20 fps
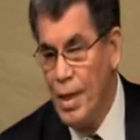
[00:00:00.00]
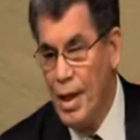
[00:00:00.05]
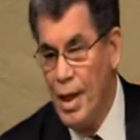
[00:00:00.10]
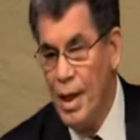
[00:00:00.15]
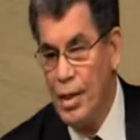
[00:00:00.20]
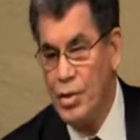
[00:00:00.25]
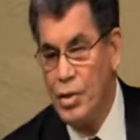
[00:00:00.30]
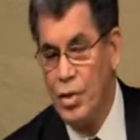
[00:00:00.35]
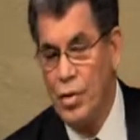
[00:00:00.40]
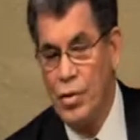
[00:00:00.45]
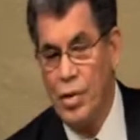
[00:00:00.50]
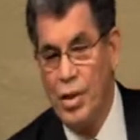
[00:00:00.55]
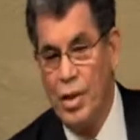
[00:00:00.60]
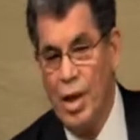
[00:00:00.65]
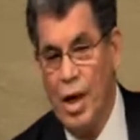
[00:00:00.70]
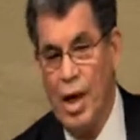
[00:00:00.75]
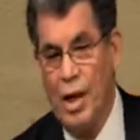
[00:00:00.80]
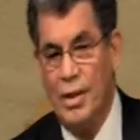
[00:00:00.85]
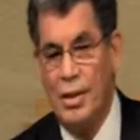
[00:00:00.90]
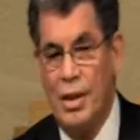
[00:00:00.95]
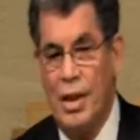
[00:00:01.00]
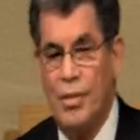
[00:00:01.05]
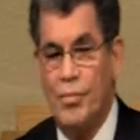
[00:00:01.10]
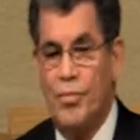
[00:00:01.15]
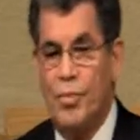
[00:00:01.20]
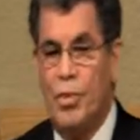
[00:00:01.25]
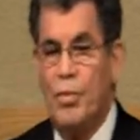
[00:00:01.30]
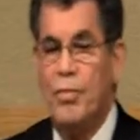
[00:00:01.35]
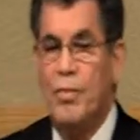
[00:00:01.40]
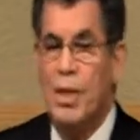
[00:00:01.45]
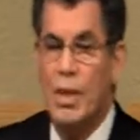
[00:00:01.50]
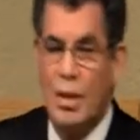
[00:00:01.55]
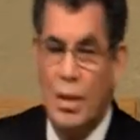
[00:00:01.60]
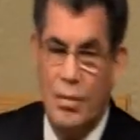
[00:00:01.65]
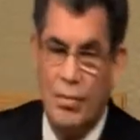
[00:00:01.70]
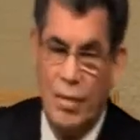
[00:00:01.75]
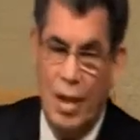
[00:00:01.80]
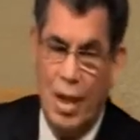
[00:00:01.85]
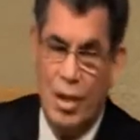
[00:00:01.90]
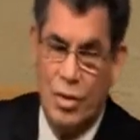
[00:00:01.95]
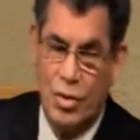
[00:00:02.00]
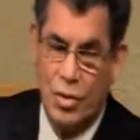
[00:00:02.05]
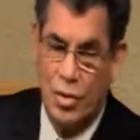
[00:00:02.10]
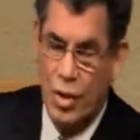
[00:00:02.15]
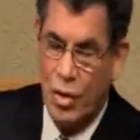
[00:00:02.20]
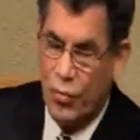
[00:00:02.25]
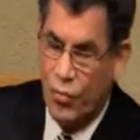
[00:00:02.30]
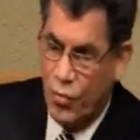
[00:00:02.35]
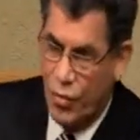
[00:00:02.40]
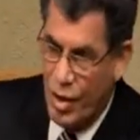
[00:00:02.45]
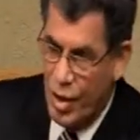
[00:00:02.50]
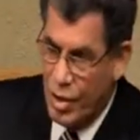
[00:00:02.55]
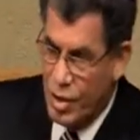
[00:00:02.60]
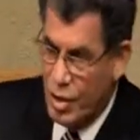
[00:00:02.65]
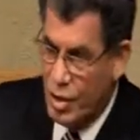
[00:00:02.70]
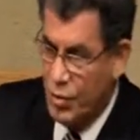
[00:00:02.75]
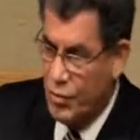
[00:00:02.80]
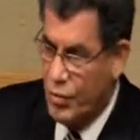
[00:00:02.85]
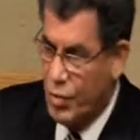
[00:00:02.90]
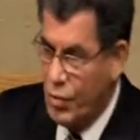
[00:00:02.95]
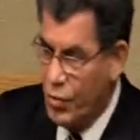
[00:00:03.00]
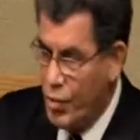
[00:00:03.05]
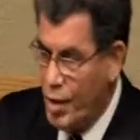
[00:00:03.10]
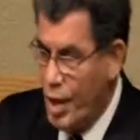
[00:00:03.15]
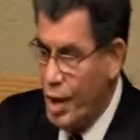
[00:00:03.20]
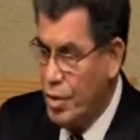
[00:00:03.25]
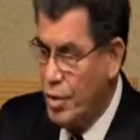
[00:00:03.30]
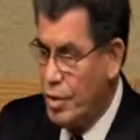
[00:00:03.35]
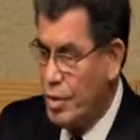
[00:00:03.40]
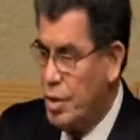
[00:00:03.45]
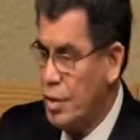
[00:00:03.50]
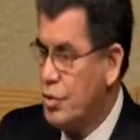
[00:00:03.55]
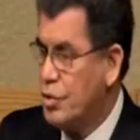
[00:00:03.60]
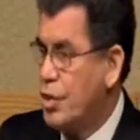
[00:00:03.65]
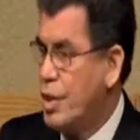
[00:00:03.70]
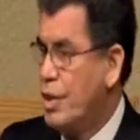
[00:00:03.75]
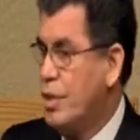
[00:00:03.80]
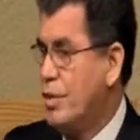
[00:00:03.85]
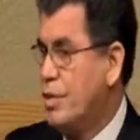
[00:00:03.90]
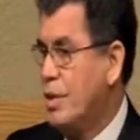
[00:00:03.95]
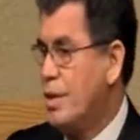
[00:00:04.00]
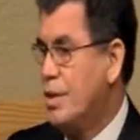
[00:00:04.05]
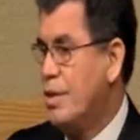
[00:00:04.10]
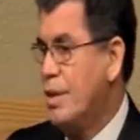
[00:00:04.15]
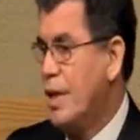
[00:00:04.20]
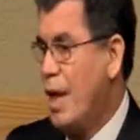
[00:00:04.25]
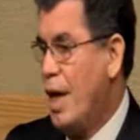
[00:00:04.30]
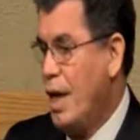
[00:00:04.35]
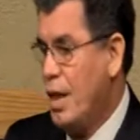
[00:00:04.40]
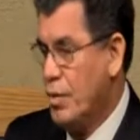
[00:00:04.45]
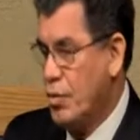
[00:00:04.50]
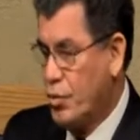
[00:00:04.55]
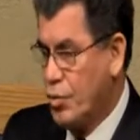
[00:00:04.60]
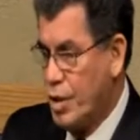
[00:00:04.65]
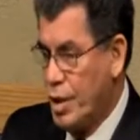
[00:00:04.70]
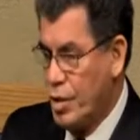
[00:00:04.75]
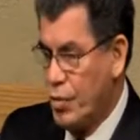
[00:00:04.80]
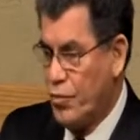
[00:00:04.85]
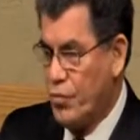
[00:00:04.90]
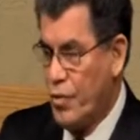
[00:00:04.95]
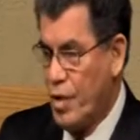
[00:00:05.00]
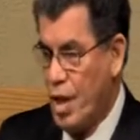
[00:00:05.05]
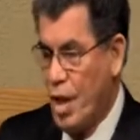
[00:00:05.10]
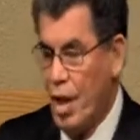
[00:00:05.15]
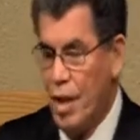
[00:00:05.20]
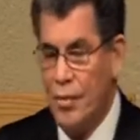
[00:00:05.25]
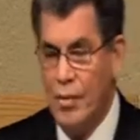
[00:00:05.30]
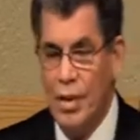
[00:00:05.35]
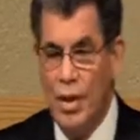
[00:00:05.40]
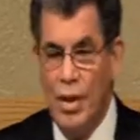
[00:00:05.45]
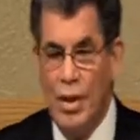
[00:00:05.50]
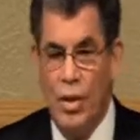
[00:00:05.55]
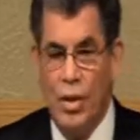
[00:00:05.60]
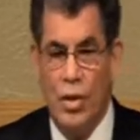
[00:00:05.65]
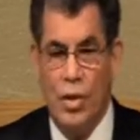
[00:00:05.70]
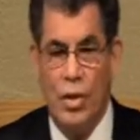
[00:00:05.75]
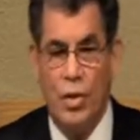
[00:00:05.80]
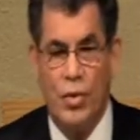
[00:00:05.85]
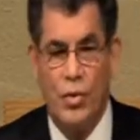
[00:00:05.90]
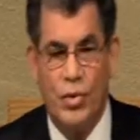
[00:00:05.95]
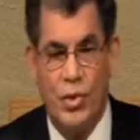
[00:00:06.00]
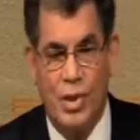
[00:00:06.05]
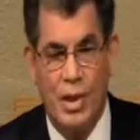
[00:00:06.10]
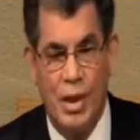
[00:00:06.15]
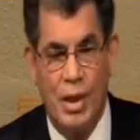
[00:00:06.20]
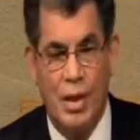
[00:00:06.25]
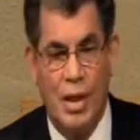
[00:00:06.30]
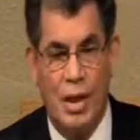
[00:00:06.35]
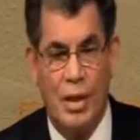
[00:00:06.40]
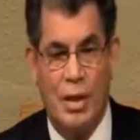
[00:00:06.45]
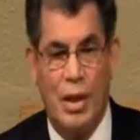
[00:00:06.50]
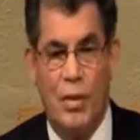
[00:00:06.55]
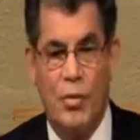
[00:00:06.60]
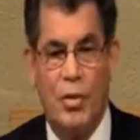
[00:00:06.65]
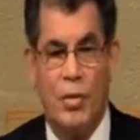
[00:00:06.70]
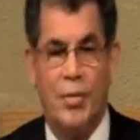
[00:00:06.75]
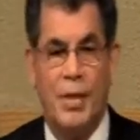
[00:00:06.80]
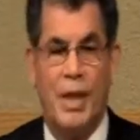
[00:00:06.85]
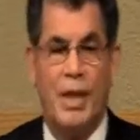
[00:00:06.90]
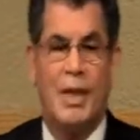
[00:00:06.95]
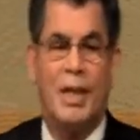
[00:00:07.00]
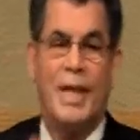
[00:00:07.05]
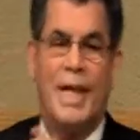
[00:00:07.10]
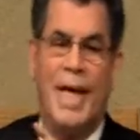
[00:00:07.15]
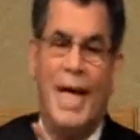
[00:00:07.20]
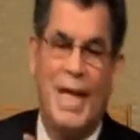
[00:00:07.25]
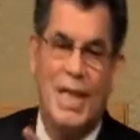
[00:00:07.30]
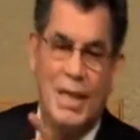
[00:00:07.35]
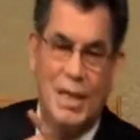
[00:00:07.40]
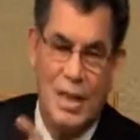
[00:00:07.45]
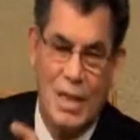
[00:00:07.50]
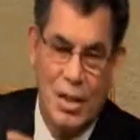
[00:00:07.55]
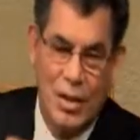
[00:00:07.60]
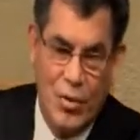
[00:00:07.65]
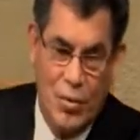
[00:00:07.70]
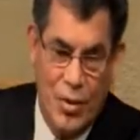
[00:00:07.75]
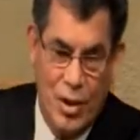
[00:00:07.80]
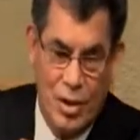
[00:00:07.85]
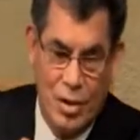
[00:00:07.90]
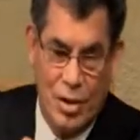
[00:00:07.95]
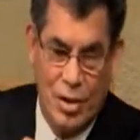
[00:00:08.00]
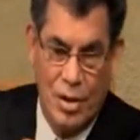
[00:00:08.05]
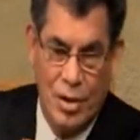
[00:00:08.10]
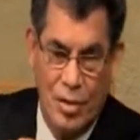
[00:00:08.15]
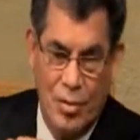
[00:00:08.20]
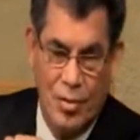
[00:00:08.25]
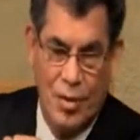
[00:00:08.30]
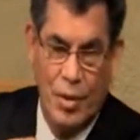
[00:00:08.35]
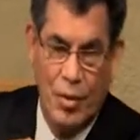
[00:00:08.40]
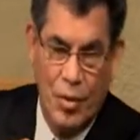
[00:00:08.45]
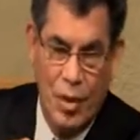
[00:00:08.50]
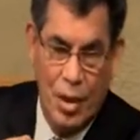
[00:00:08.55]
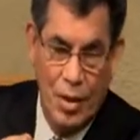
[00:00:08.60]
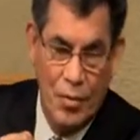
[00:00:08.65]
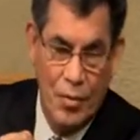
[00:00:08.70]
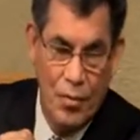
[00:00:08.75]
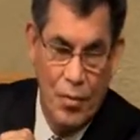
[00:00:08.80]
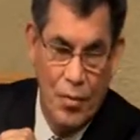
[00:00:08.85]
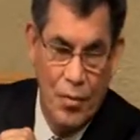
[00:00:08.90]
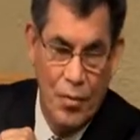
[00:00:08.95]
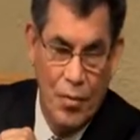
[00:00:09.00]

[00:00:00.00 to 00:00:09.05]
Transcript: And so God then permitted man to eat flesh. And if you read Genesis nine, three to five, you'll see that there would be consequences. There would be what?